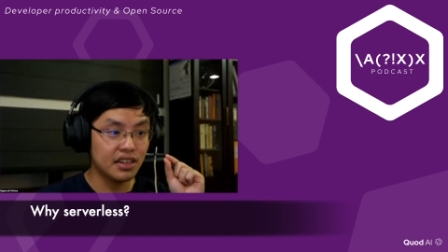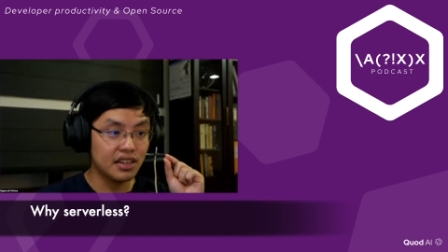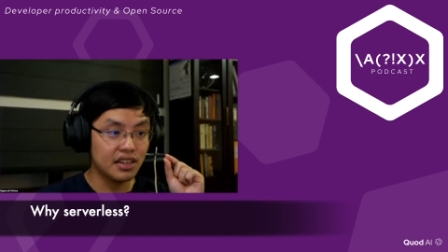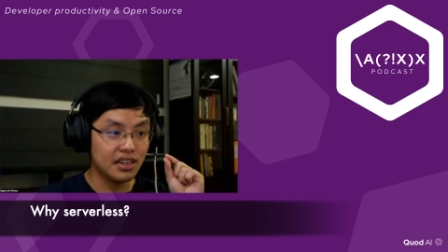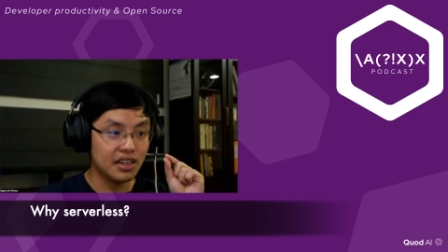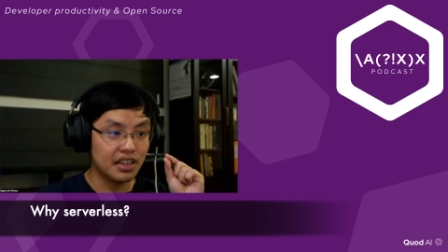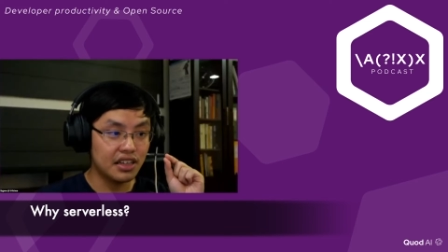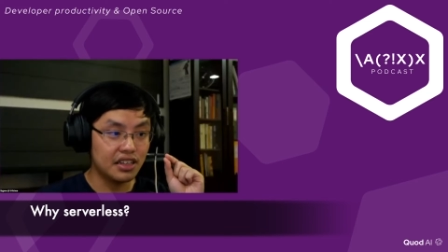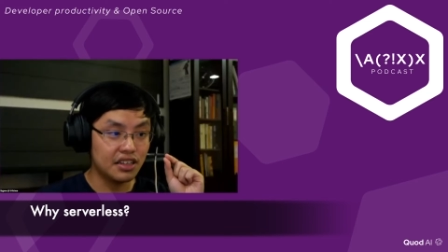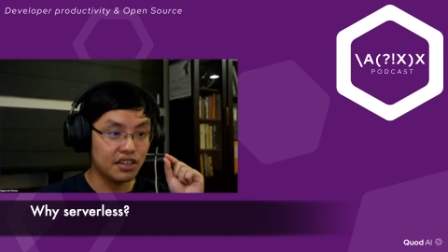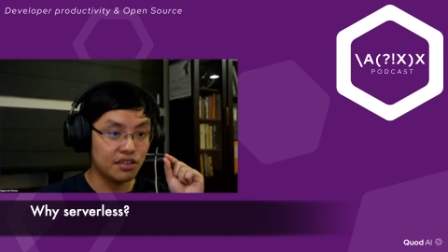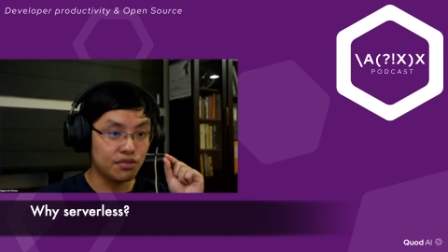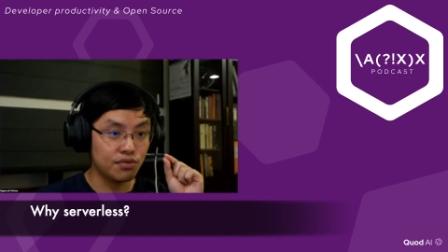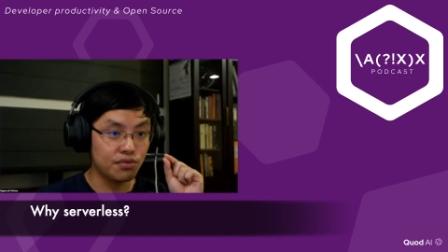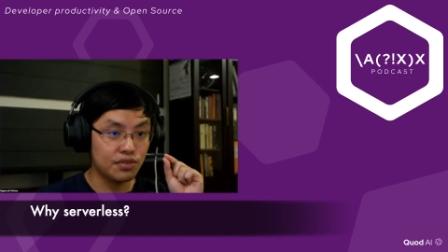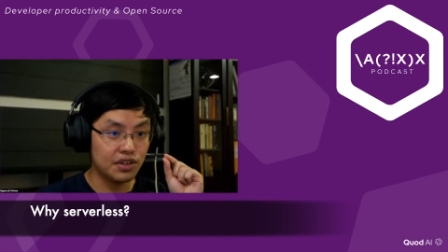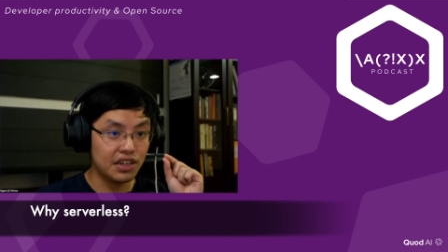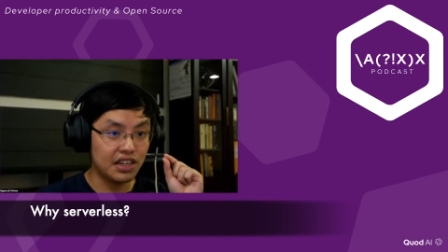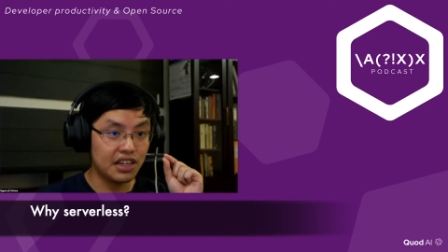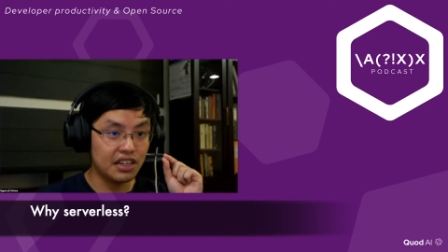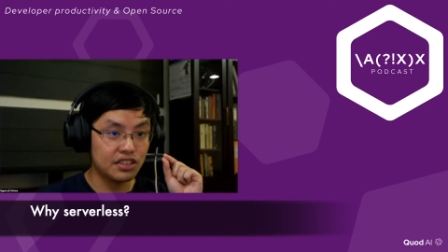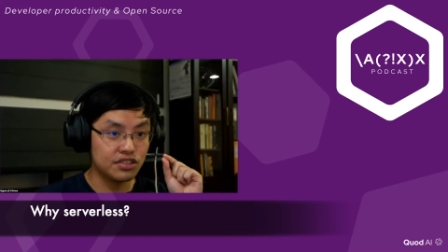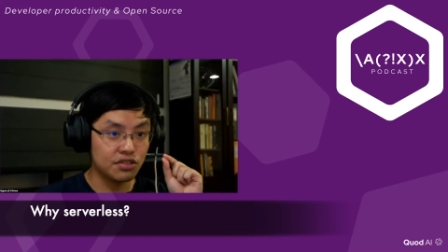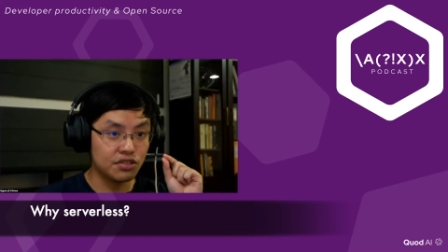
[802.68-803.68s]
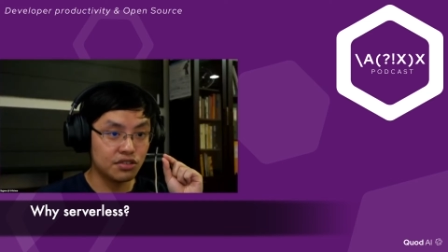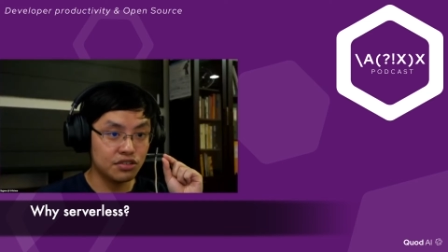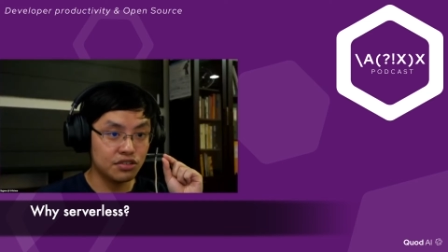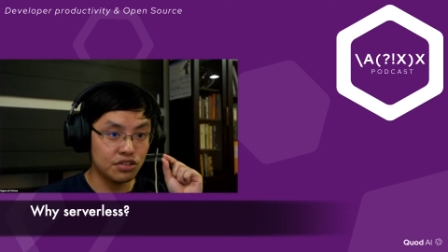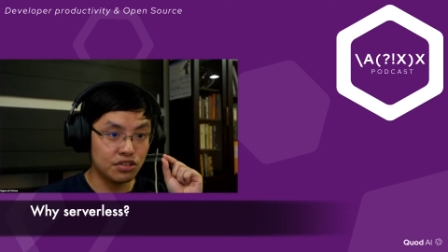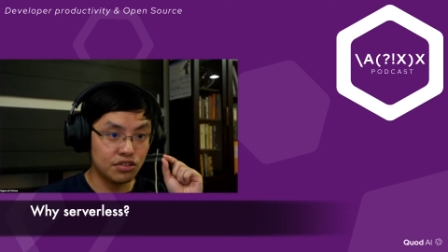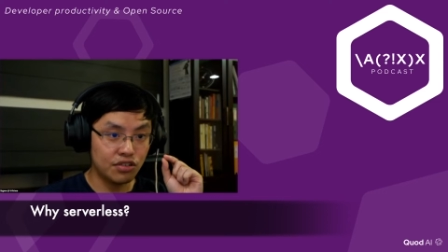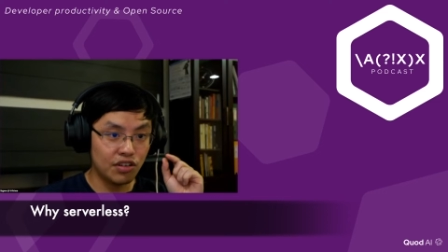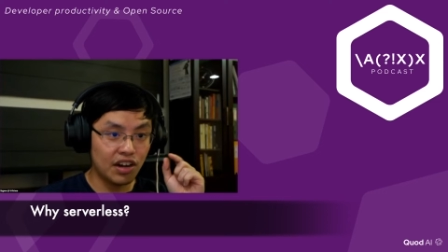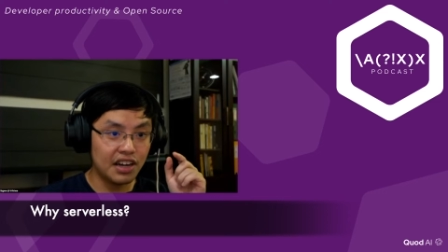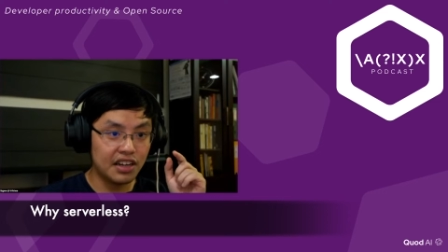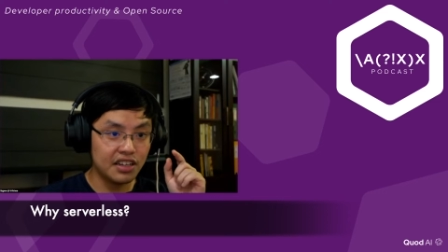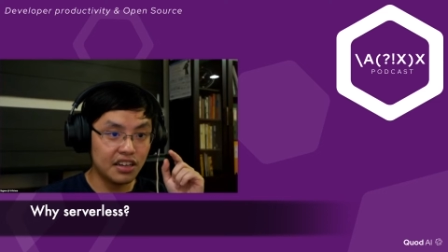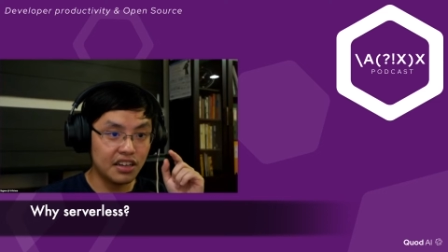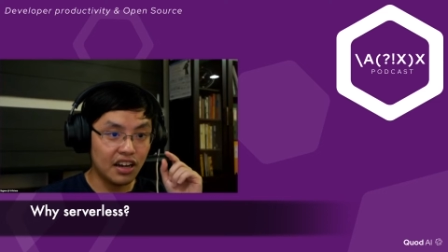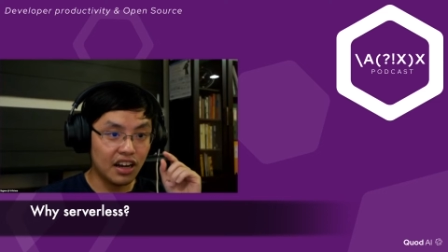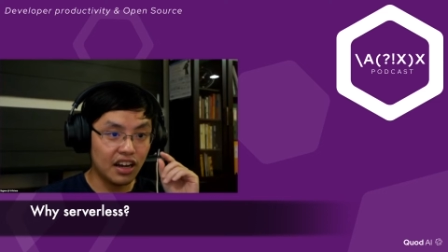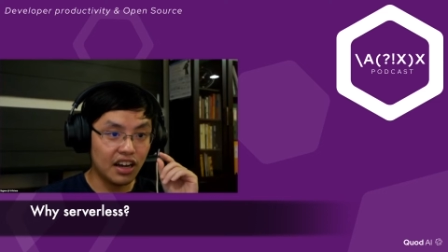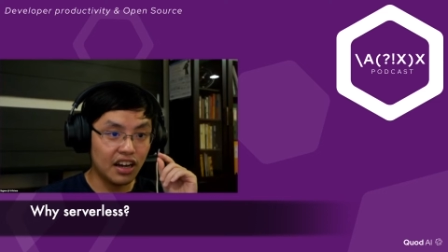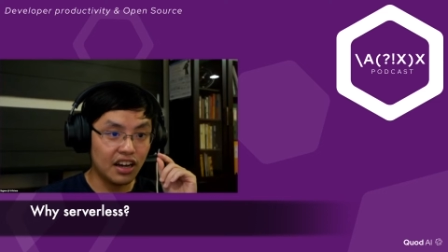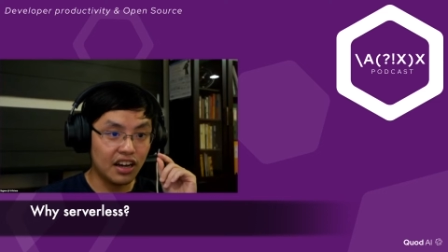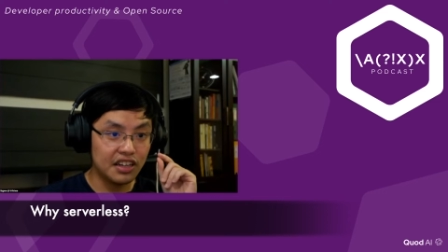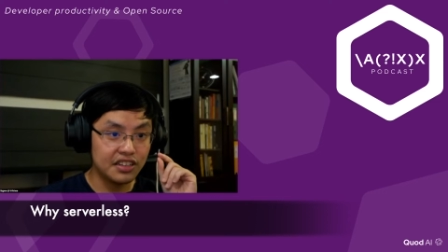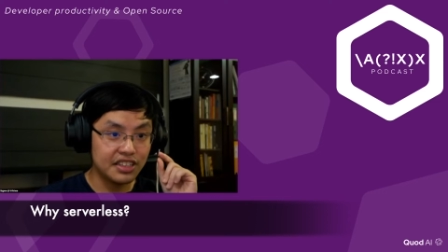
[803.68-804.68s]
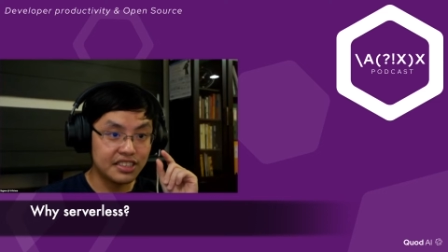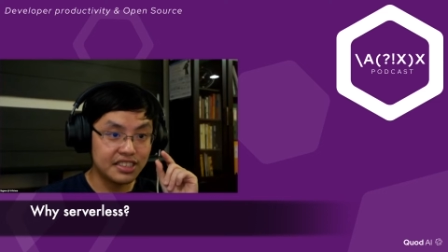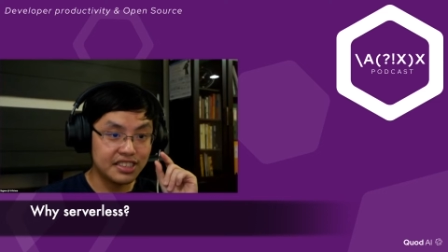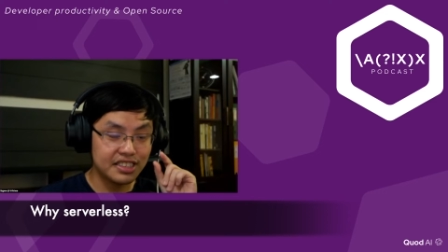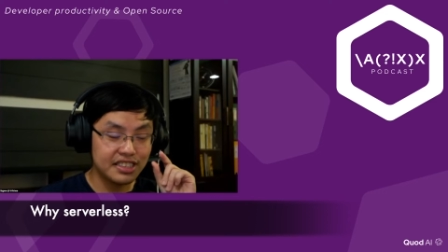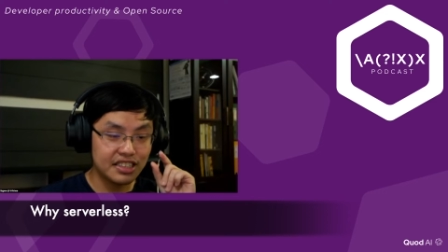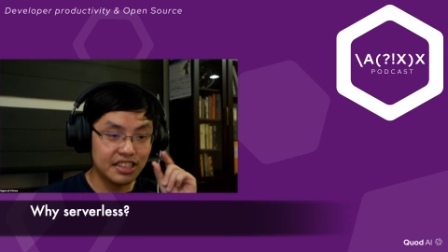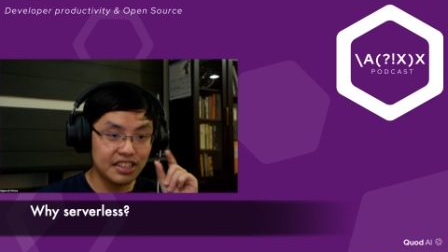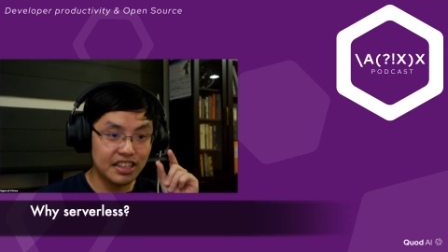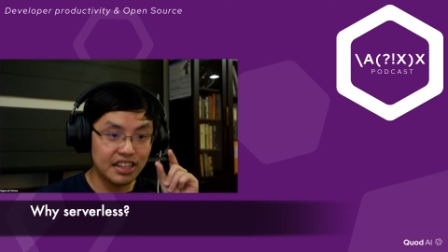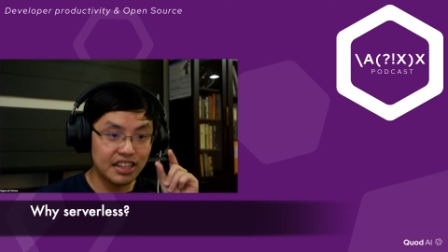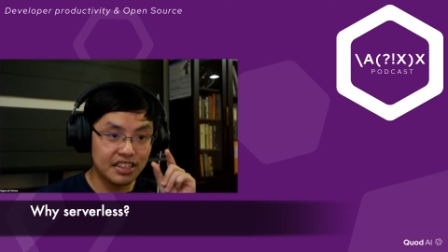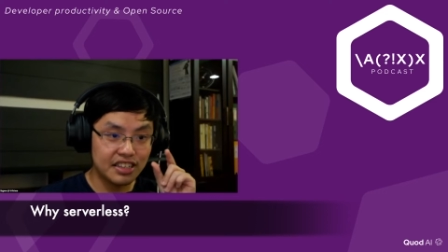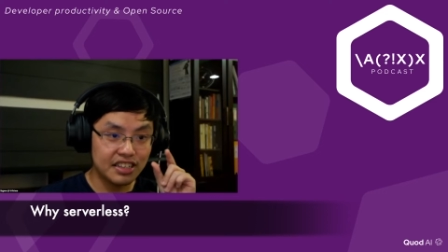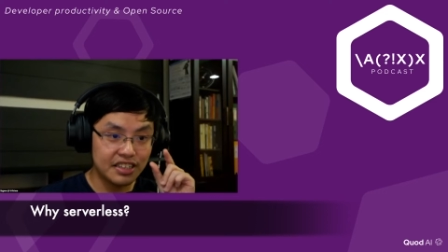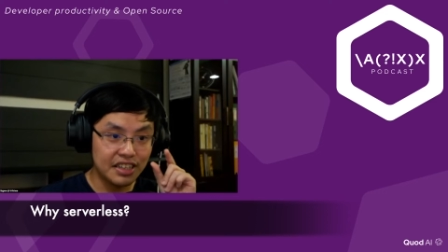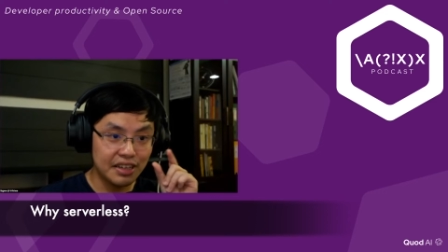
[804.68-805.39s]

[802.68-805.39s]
in the so your the